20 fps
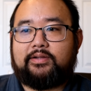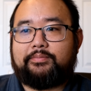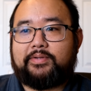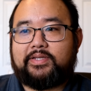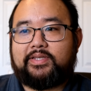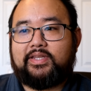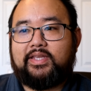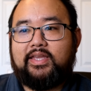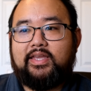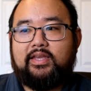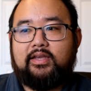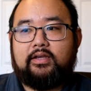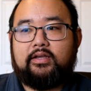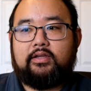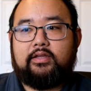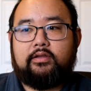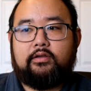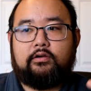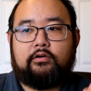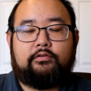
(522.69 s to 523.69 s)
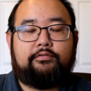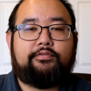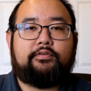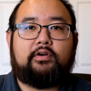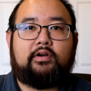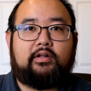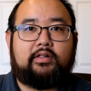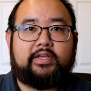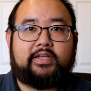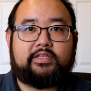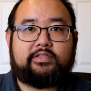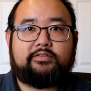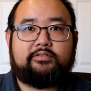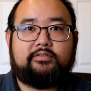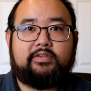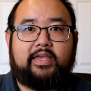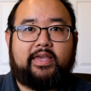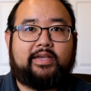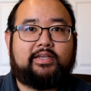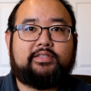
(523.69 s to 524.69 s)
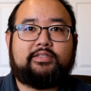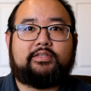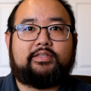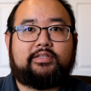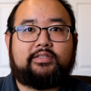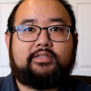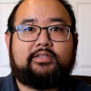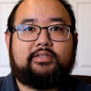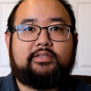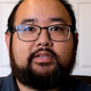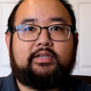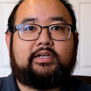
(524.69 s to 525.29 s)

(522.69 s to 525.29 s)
but overall, it's excellent.